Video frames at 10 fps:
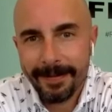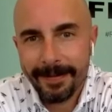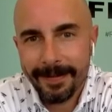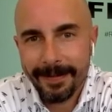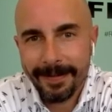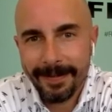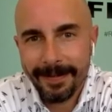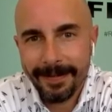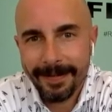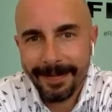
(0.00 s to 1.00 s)

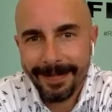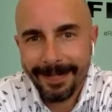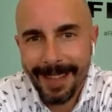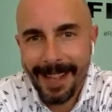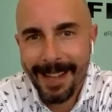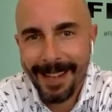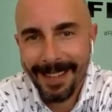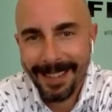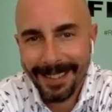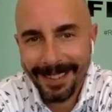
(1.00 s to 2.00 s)

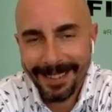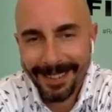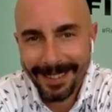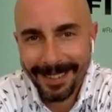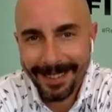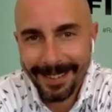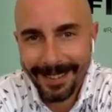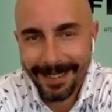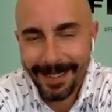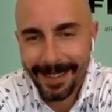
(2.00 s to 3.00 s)

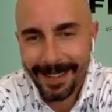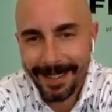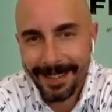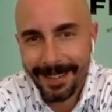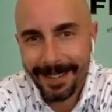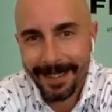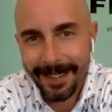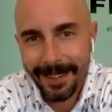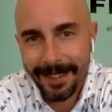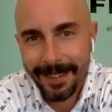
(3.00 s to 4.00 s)

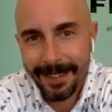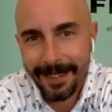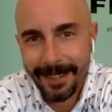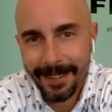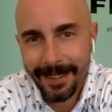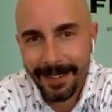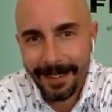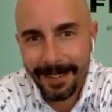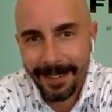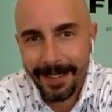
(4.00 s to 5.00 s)

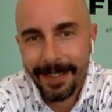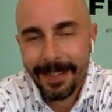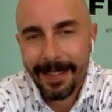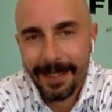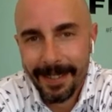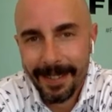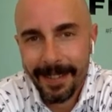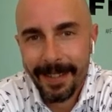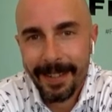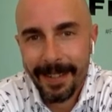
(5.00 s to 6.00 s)

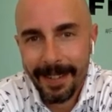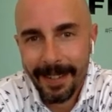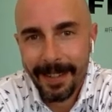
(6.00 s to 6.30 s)
(not speaking)